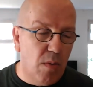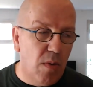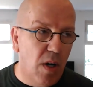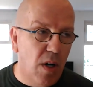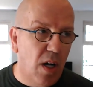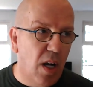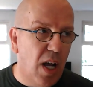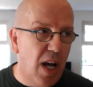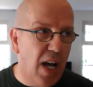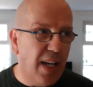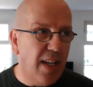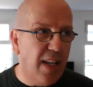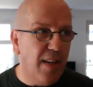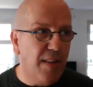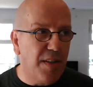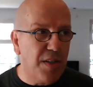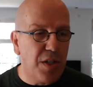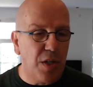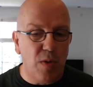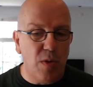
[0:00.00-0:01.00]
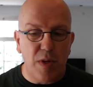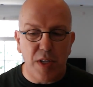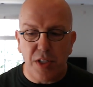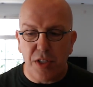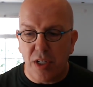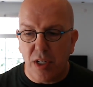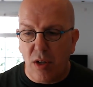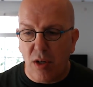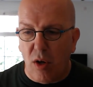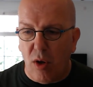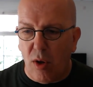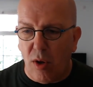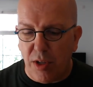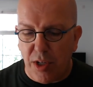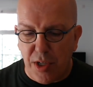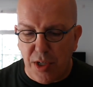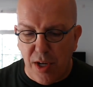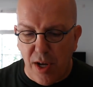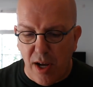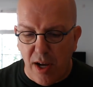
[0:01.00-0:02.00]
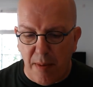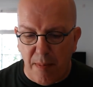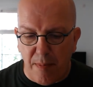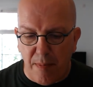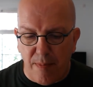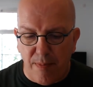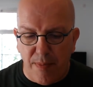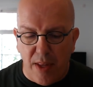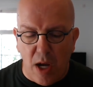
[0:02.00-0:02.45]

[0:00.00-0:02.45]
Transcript: Well, I get this question all the time.